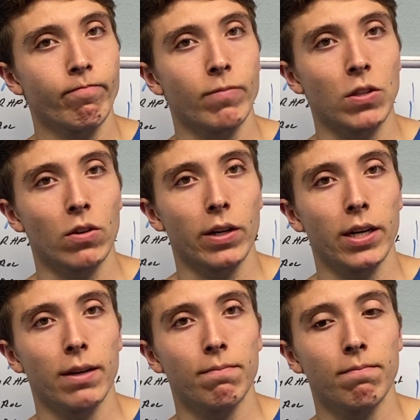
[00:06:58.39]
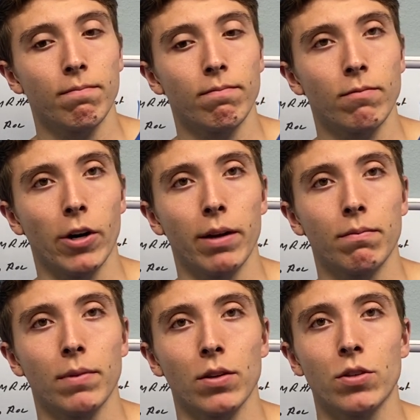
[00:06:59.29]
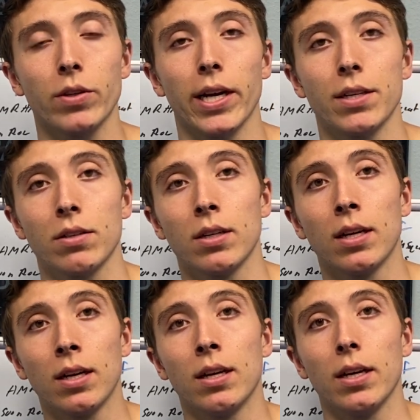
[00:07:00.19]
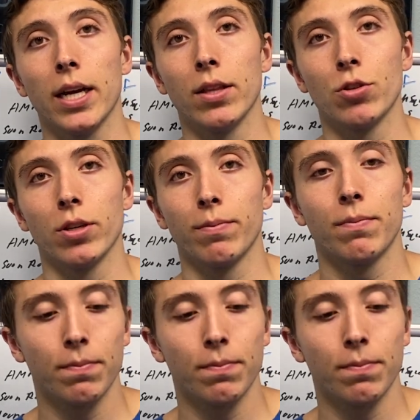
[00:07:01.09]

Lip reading: That's all I got. All right. I'll see you guys in the gym.